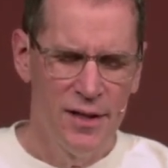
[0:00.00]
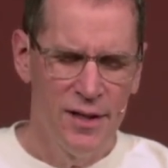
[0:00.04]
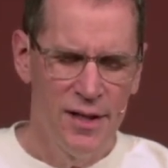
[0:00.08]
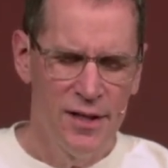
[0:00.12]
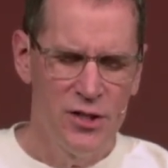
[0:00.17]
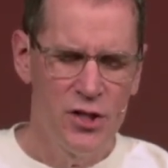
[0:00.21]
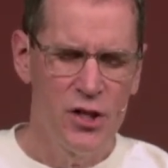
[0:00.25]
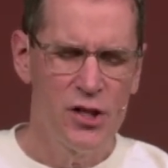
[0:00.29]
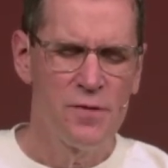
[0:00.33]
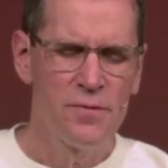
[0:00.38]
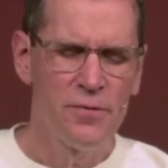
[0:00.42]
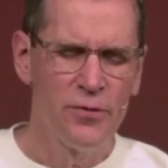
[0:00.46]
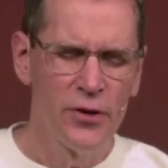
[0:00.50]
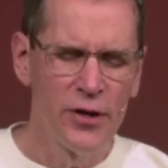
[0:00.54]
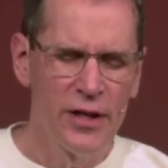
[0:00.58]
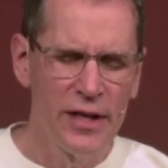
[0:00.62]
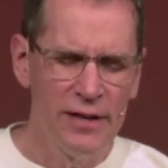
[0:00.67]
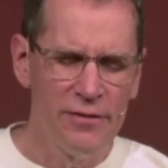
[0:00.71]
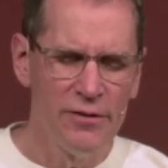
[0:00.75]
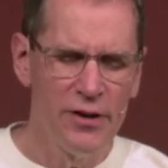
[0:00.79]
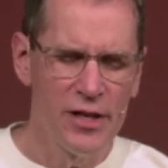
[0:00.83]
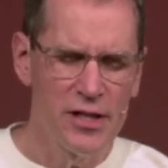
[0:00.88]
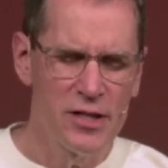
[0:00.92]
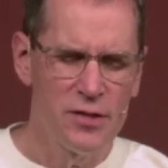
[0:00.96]
And just
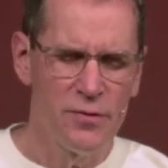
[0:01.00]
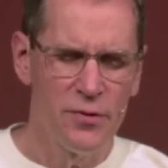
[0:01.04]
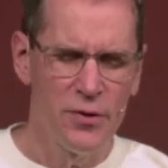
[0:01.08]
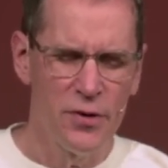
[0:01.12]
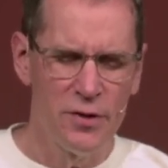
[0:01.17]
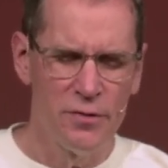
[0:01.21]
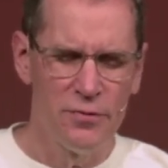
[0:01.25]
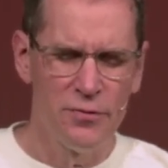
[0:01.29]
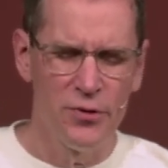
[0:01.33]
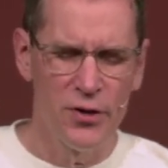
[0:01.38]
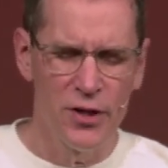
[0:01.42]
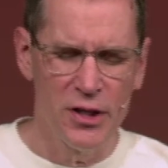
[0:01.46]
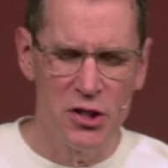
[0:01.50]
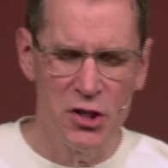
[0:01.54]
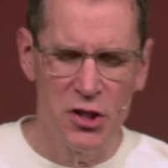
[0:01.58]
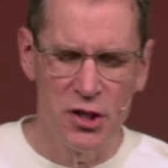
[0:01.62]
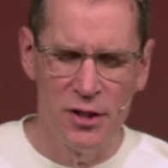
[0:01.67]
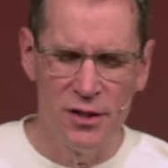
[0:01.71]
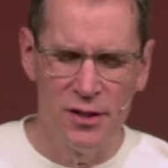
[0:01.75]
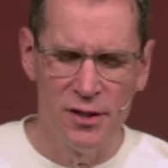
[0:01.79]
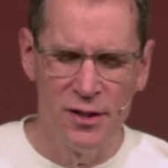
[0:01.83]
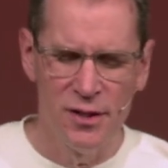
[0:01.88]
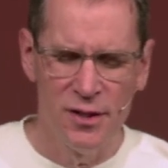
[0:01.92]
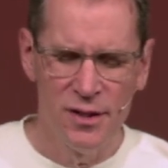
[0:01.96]
forgive us for the
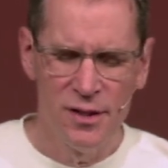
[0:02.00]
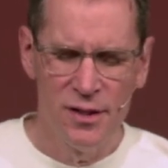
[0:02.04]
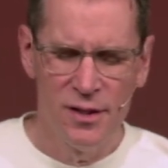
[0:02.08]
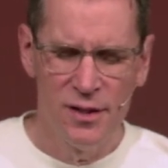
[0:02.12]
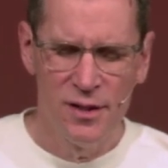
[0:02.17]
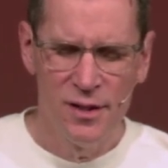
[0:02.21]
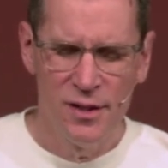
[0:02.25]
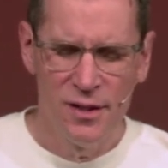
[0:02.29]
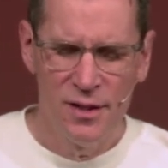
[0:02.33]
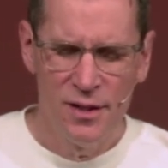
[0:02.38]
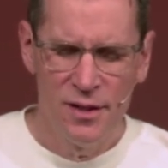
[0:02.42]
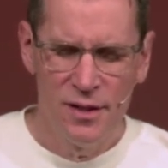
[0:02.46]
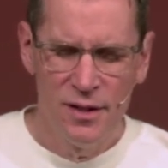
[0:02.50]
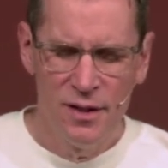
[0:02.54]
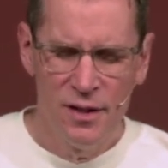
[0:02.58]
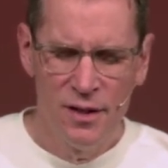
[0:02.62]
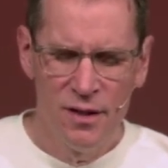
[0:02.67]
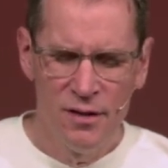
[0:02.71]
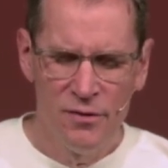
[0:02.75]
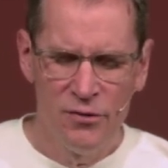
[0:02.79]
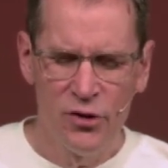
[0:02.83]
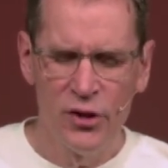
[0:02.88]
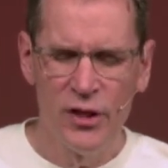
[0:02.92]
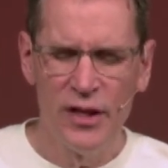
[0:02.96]
friction.
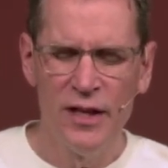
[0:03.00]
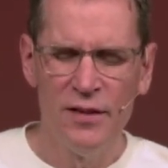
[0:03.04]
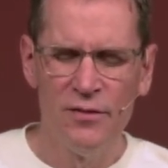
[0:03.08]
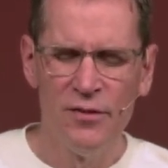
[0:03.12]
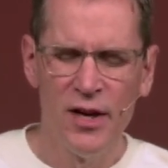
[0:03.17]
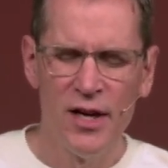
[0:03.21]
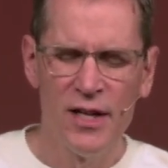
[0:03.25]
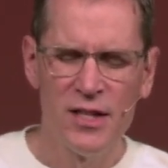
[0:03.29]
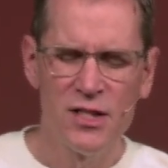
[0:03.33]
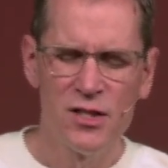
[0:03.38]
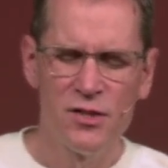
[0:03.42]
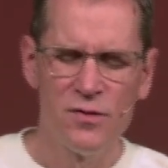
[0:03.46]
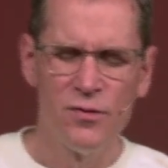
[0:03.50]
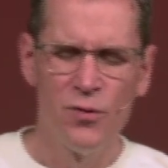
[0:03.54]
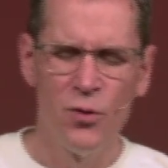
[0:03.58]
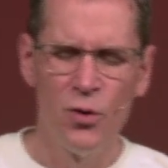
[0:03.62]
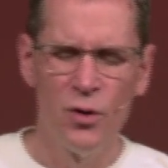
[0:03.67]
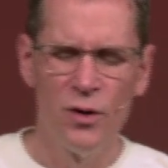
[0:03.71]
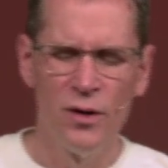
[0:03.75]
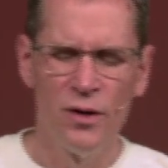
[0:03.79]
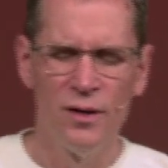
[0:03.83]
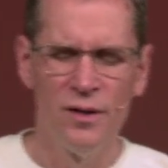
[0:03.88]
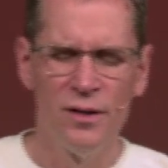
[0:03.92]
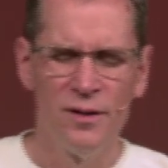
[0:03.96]
Forgive us
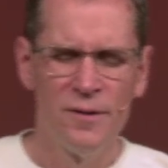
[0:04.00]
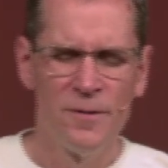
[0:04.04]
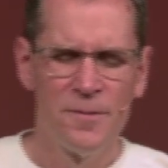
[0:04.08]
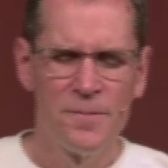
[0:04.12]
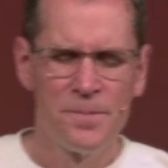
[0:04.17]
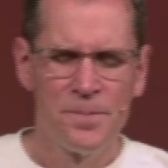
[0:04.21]
for,